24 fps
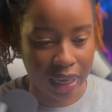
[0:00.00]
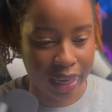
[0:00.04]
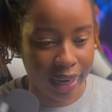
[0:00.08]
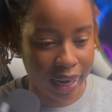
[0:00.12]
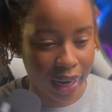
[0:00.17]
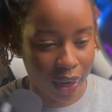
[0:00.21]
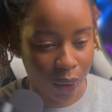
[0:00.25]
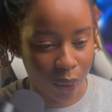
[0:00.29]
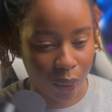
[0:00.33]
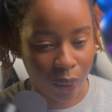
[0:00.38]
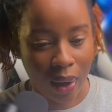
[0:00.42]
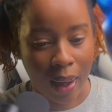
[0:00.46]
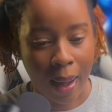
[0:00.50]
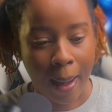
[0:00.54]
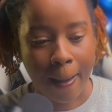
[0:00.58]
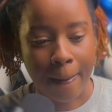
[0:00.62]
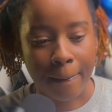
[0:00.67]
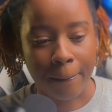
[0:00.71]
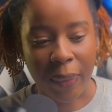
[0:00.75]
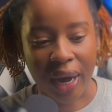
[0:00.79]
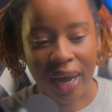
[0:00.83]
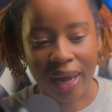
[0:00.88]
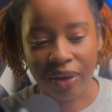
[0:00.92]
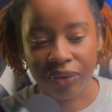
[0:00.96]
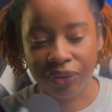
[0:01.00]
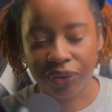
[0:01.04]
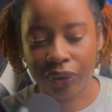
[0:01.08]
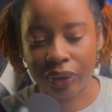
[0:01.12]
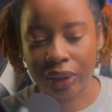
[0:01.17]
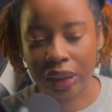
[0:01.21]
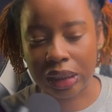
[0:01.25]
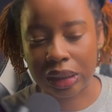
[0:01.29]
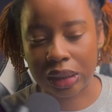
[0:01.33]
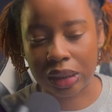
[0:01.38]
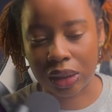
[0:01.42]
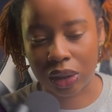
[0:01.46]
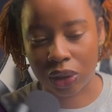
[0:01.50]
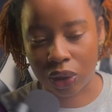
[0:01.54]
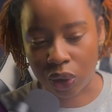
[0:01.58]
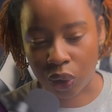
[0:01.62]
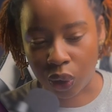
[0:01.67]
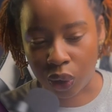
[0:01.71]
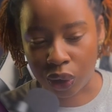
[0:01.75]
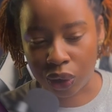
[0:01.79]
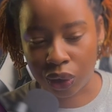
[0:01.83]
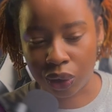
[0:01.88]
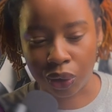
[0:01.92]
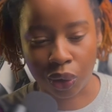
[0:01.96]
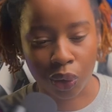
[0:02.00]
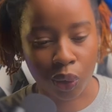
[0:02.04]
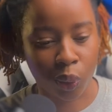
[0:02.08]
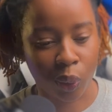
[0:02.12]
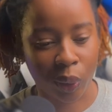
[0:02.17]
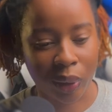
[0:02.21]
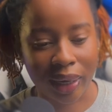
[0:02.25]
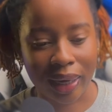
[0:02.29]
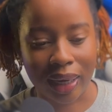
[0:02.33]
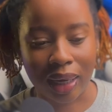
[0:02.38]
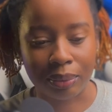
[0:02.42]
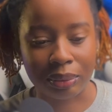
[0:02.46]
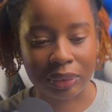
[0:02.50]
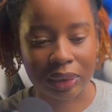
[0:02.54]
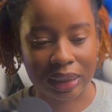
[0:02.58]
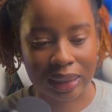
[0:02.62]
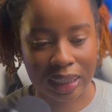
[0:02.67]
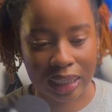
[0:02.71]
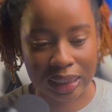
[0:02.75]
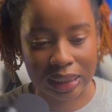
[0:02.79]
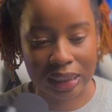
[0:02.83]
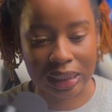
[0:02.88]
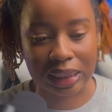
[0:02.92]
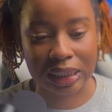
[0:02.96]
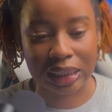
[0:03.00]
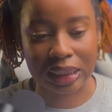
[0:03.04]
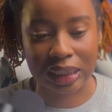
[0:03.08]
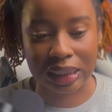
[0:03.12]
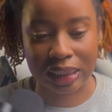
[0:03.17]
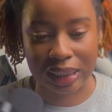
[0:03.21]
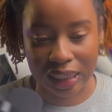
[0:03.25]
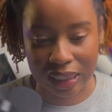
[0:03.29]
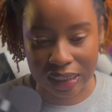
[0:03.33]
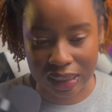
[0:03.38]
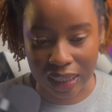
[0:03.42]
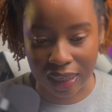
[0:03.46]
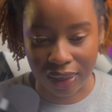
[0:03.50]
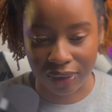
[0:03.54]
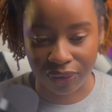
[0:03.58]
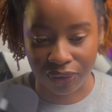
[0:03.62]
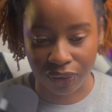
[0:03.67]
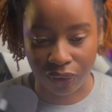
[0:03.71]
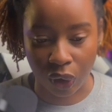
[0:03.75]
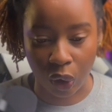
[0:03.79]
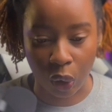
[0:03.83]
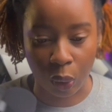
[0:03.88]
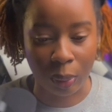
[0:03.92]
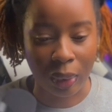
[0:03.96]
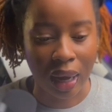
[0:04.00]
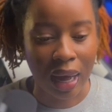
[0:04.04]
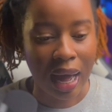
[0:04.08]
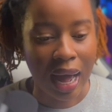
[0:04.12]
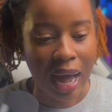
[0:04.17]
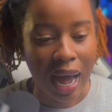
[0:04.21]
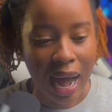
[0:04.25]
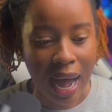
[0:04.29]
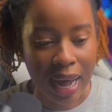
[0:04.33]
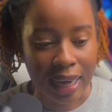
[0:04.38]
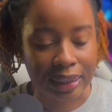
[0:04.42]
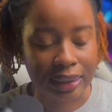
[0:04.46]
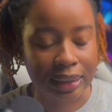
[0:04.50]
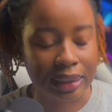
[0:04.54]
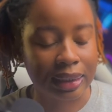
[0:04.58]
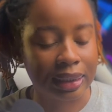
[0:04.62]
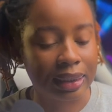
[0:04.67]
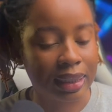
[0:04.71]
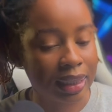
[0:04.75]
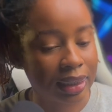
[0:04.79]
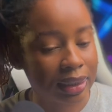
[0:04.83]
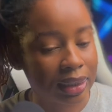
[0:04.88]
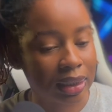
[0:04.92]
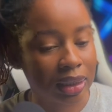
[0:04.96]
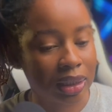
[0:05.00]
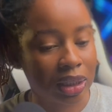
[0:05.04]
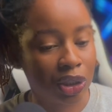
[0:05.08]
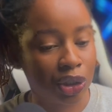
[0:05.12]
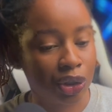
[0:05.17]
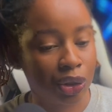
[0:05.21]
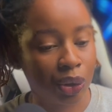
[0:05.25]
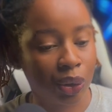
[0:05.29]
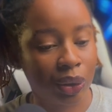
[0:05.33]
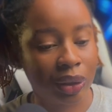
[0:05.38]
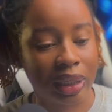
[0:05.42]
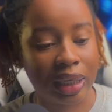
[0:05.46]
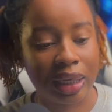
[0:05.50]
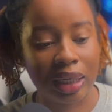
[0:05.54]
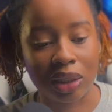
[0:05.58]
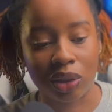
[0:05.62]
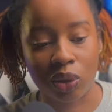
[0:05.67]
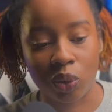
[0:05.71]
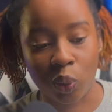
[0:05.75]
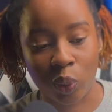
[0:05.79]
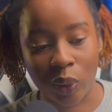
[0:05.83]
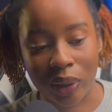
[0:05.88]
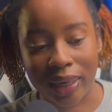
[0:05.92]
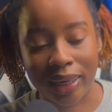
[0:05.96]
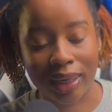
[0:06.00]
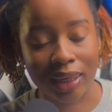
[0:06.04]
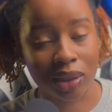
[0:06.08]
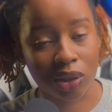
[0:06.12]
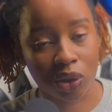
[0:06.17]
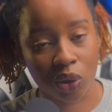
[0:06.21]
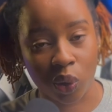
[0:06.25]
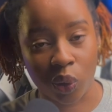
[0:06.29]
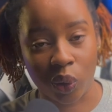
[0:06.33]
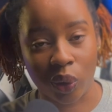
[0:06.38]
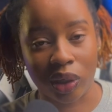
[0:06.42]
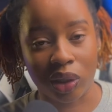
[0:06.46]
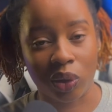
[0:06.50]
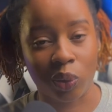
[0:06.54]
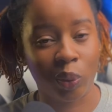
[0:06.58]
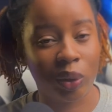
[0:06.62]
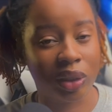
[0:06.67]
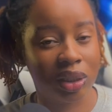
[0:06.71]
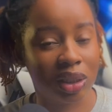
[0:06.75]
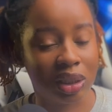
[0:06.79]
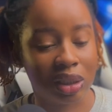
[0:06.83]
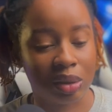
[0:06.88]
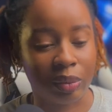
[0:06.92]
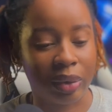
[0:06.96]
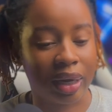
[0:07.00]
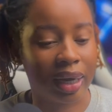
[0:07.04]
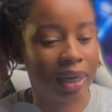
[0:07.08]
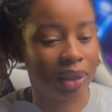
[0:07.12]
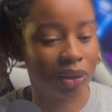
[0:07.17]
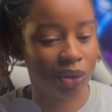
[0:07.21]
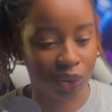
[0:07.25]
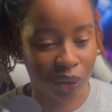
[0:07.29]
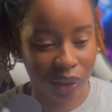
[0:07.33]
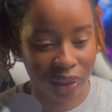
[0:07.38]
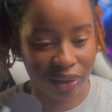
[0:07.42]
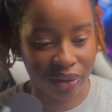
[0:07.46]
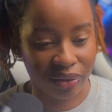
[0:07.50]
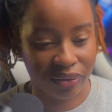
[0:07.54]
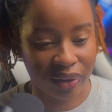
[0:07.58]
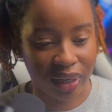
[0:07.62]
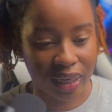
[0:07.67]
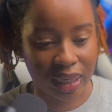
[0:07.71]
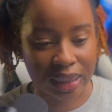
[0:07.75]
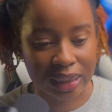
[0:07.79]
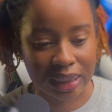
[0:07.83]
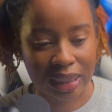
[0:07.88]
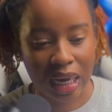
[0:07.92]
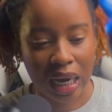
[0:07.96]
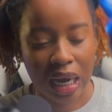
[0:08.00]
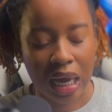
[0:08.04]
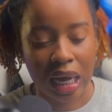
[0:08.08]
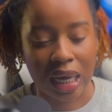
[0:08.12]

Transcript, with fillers: Now, my iPhone is the source or where I'm sending the data from and the destination is where it's going, which is my Android device.